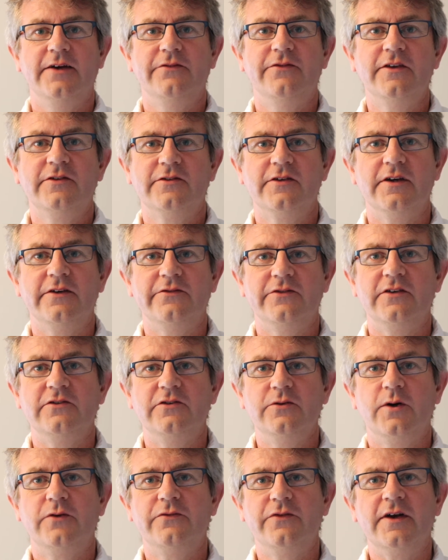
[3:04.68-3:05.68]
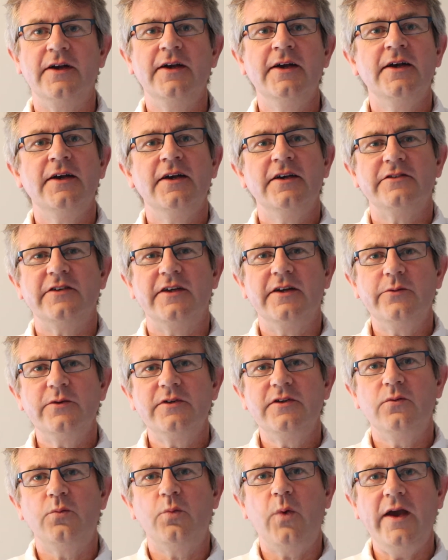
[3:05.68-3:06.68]
of the services you offer, so you don't
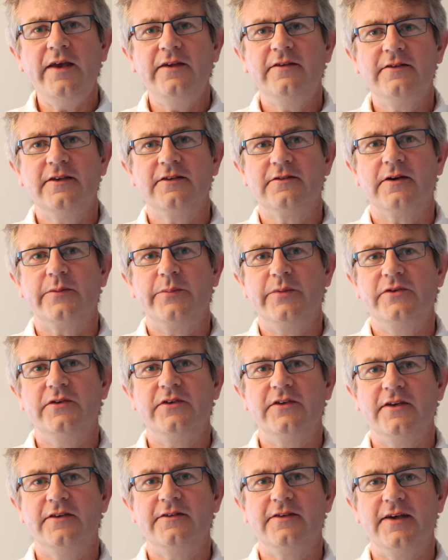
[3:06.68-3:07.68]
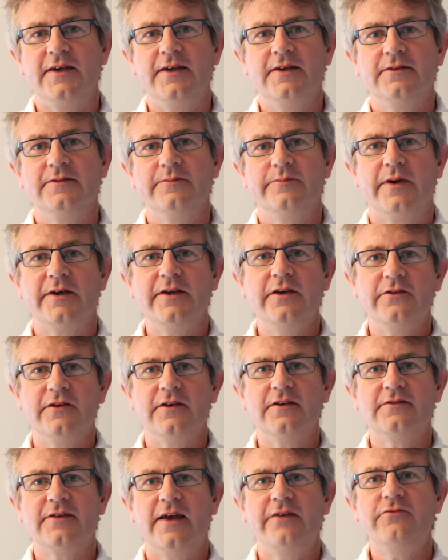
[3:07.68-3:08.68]
want to waste this opportunity by
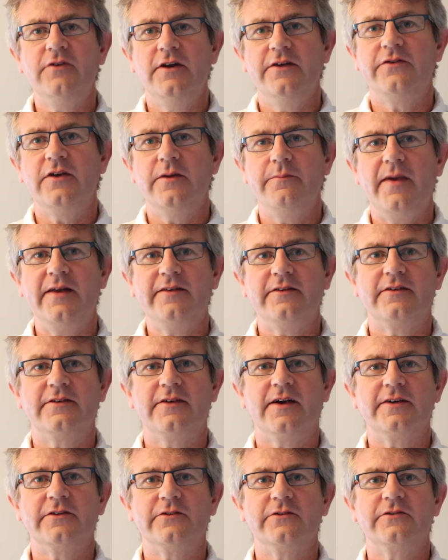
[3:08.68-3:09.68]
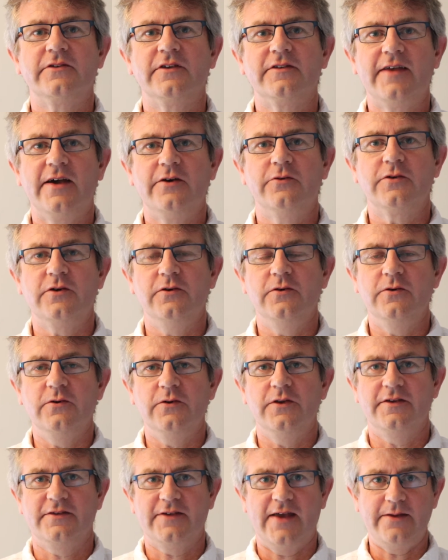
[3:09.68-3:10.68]
using several of your meta titles to tell
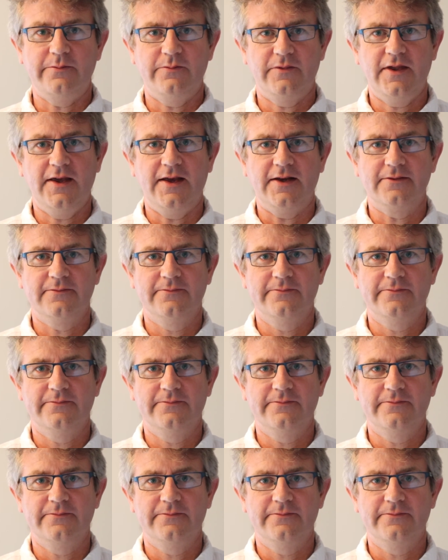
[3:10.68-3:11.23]
Google the same thing.